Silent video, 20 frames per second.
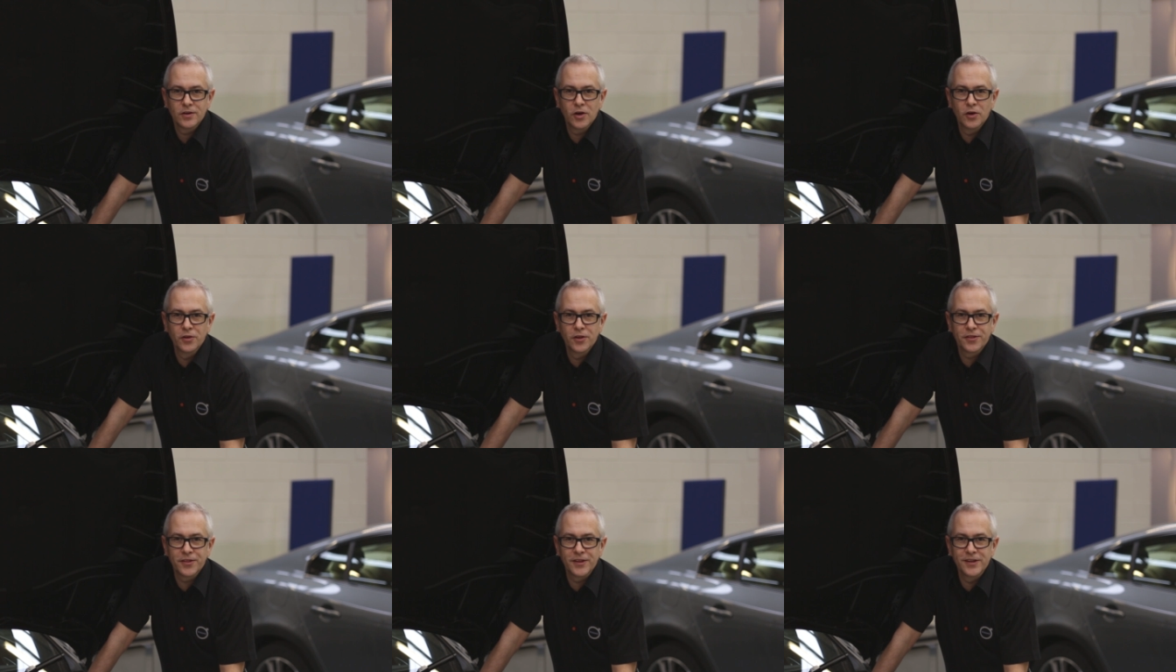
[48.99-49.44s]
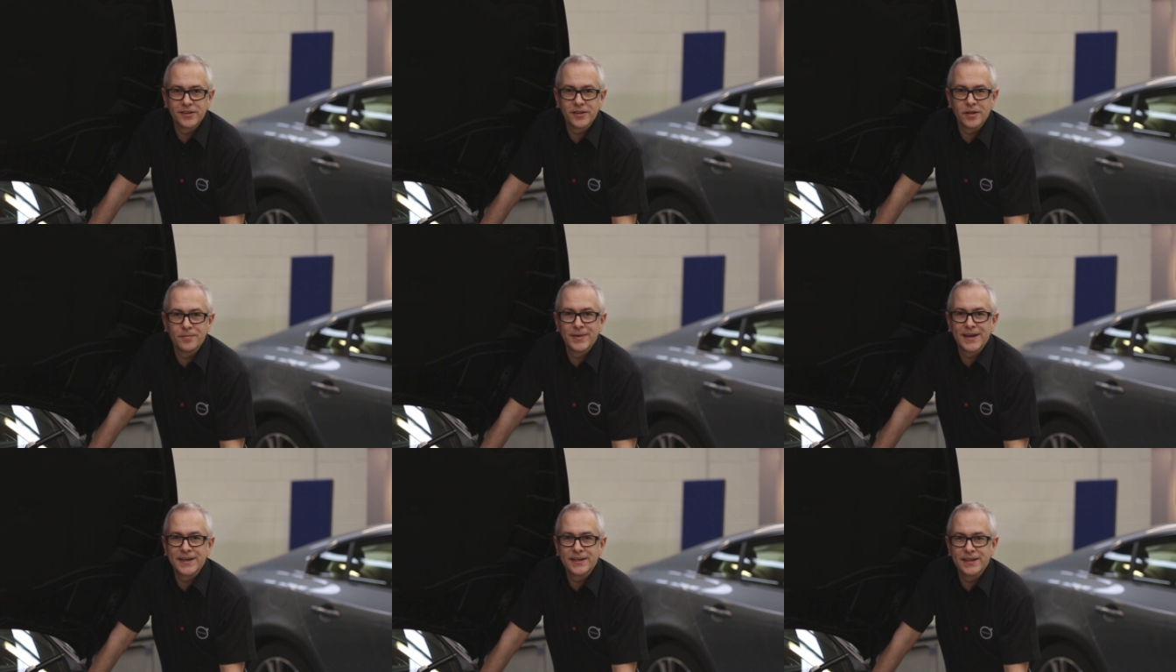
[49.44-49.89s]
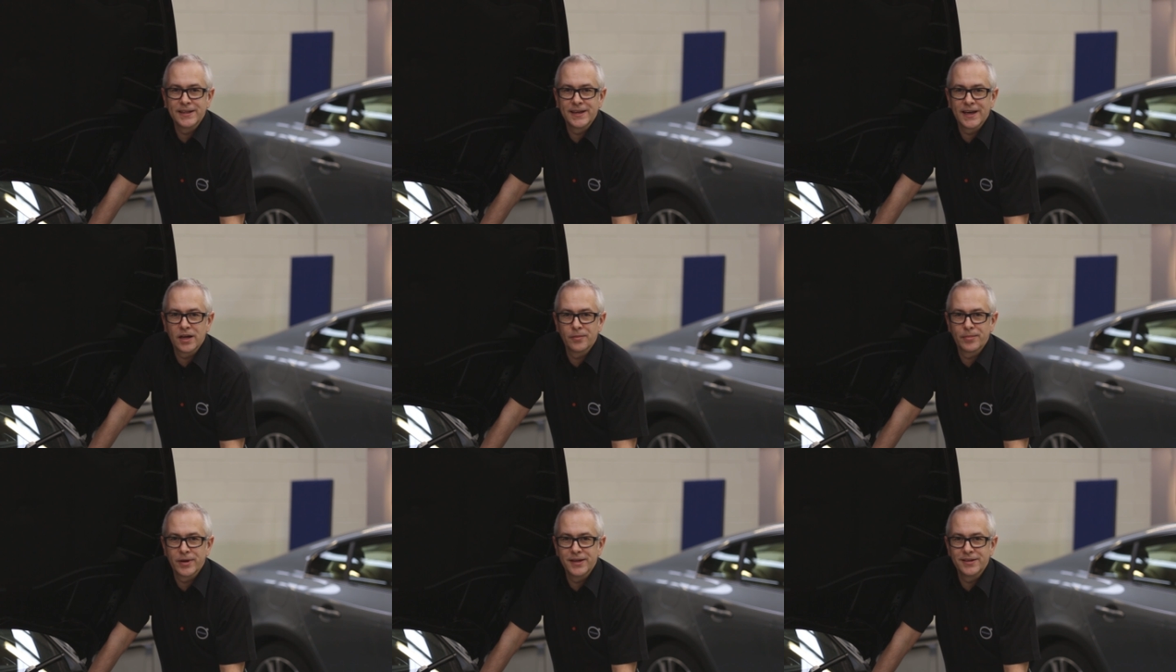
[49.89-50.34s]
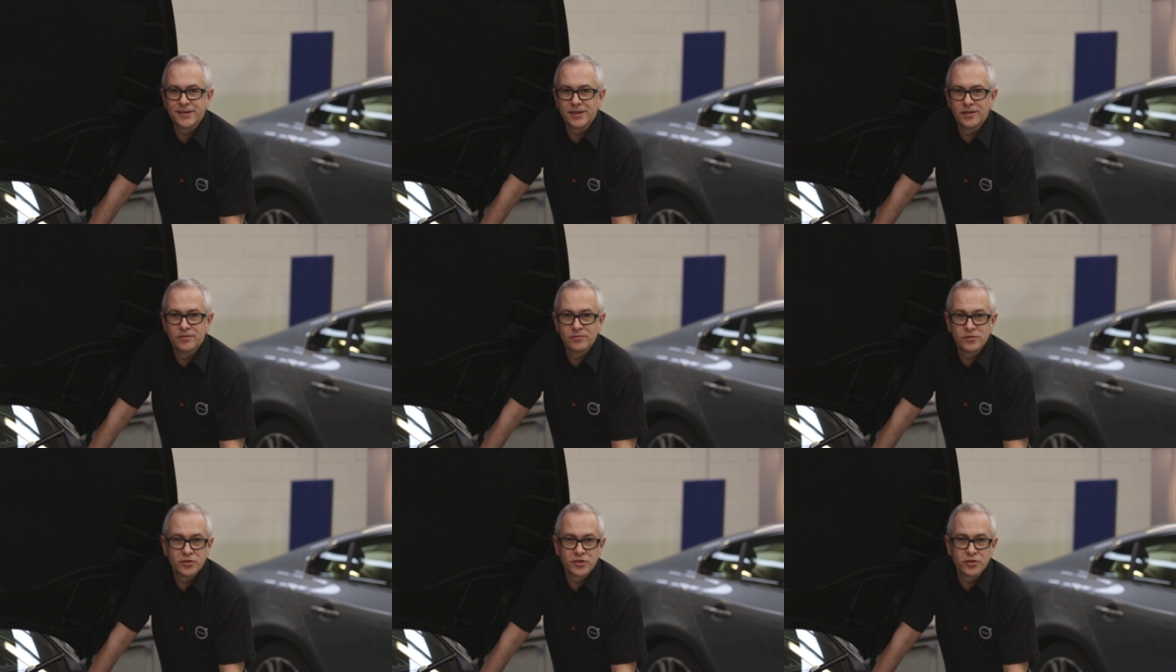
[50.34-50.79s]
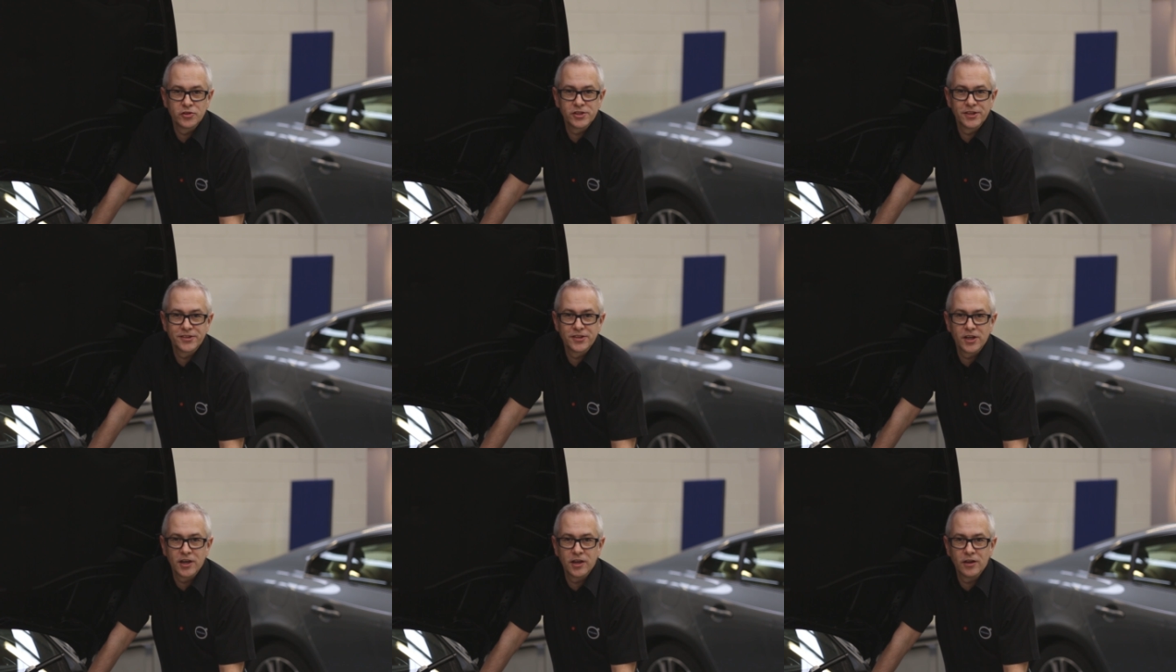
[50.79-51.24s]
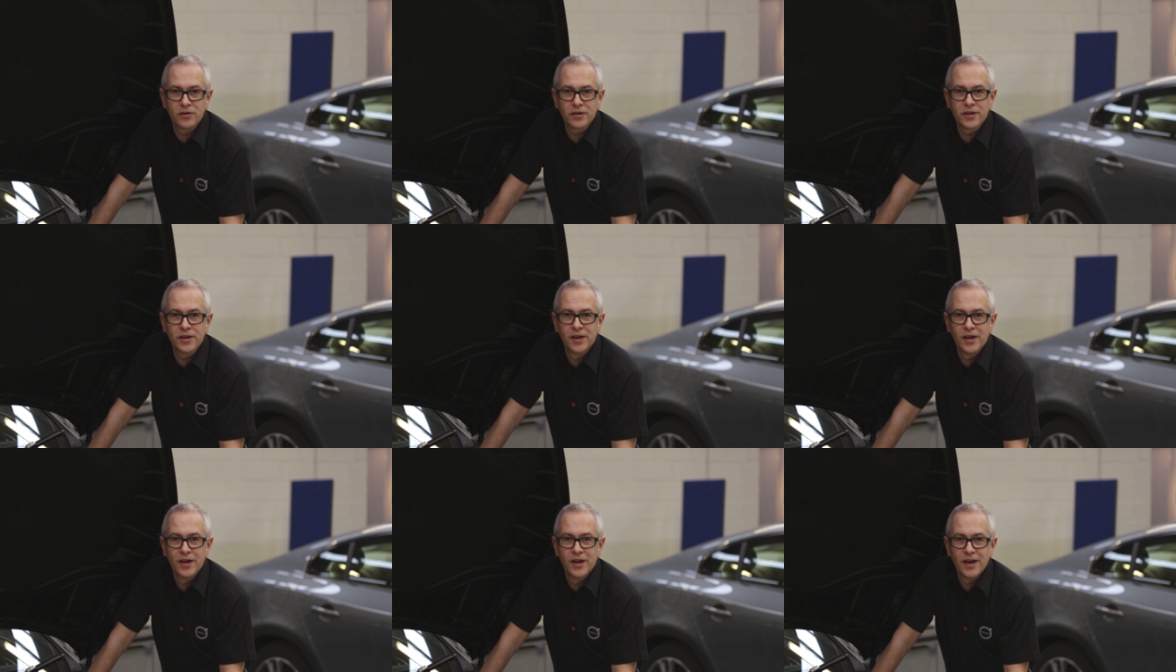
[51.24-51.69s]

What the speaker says: Other things that may need calibrating, such as the clock